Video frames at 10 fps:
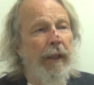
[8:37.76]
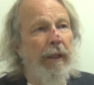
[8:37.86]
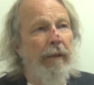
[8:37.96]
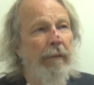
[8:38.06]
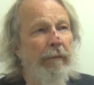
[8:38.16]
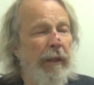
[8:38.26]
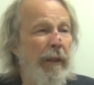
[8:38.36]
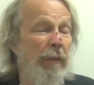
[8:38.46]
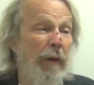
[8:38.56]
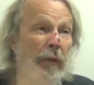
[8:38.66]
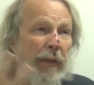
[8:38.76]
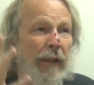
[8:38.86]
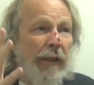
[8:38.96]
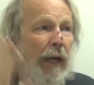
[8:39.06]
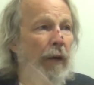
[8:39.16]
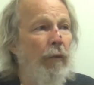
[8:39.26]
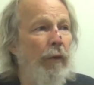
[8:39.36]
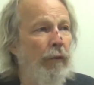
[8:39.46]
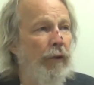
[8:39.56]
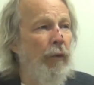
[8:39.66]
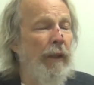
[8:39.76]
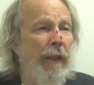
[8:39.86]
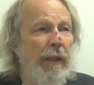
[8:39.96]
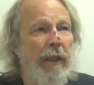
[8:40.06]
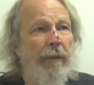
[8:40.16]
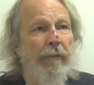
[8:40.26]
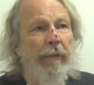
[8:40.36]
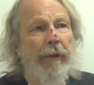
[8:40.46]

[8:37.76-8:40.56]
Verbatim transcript: Uh, anyway, that's how. So we ended up.